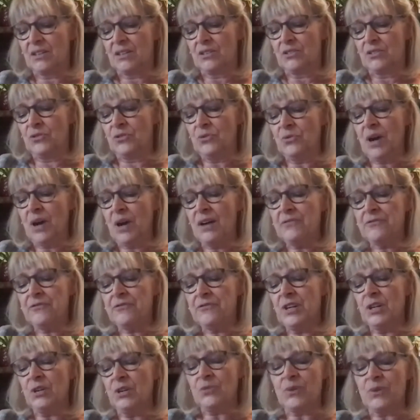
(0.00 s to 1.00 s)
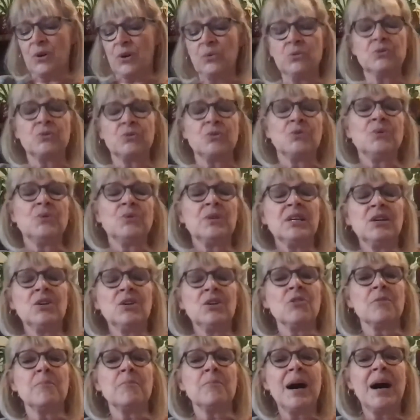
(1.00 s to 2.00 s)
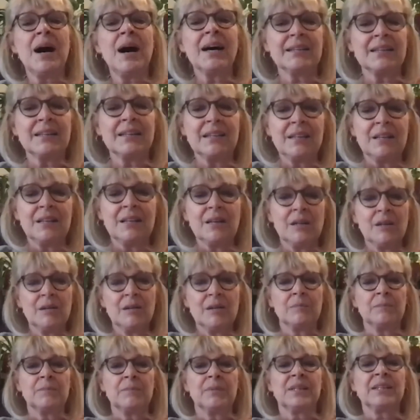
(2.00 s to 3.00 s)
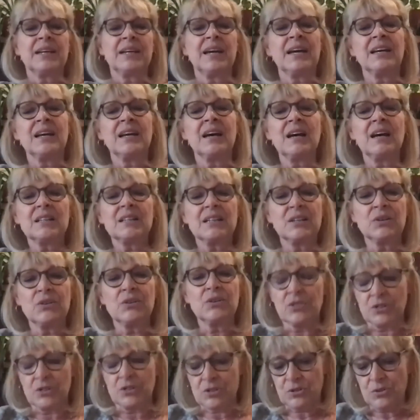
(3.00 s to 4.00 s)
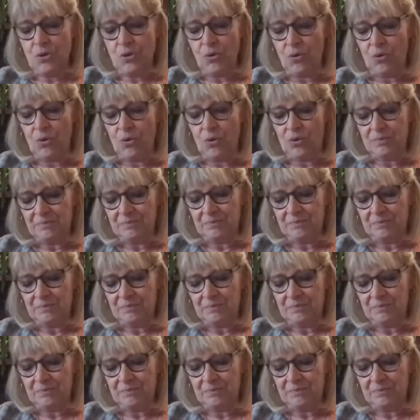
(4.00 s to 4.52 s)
Do not fear those who kill the body, but cannot kill the soul."